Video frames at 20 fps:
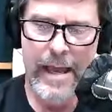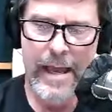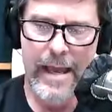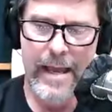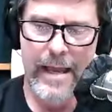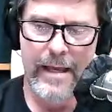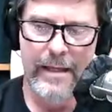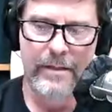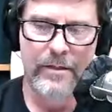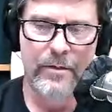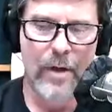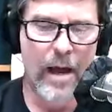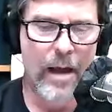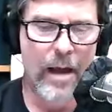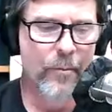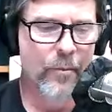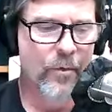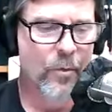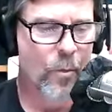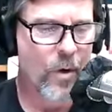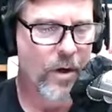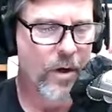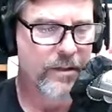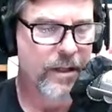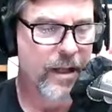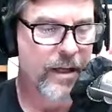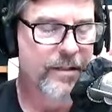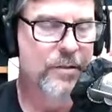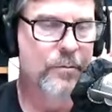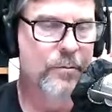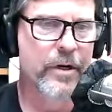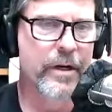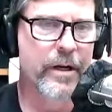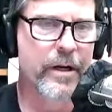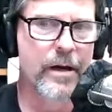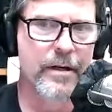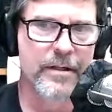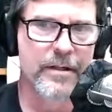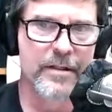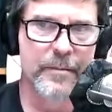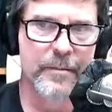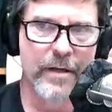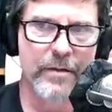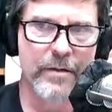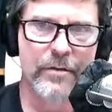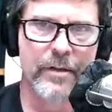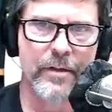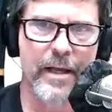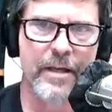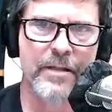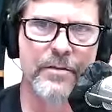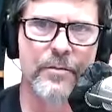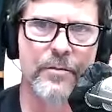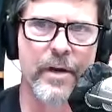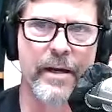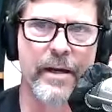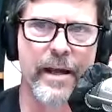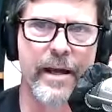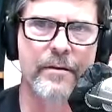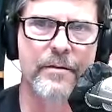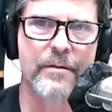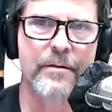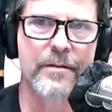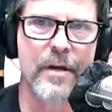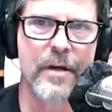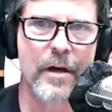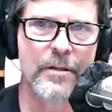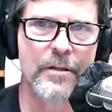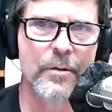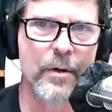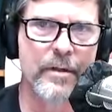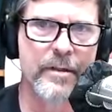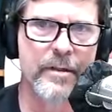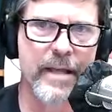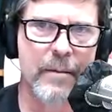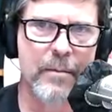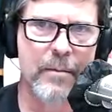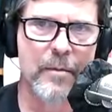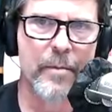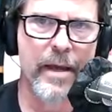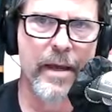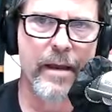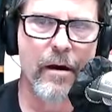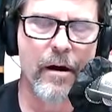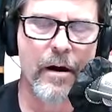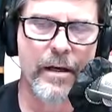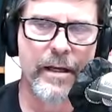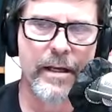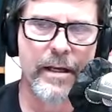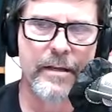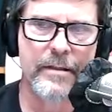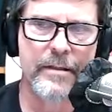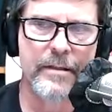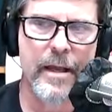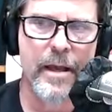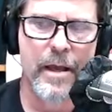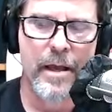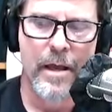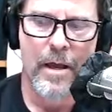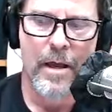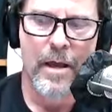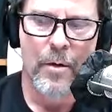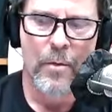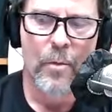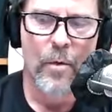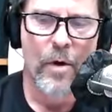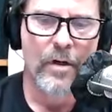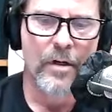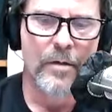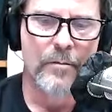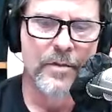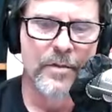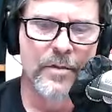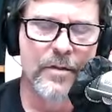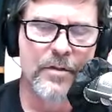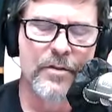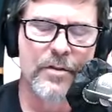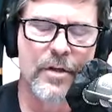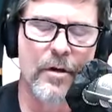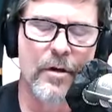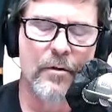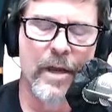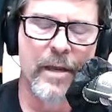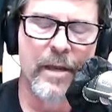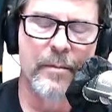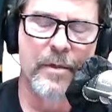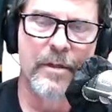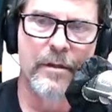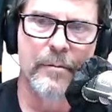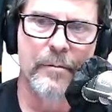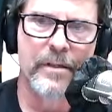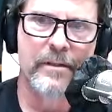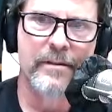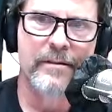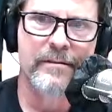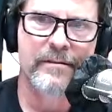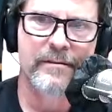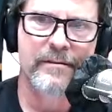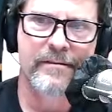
And I'd like to bring on a special guest right now to talk to our Tampa Bay audience. Welcome to the show, Amy Goodman.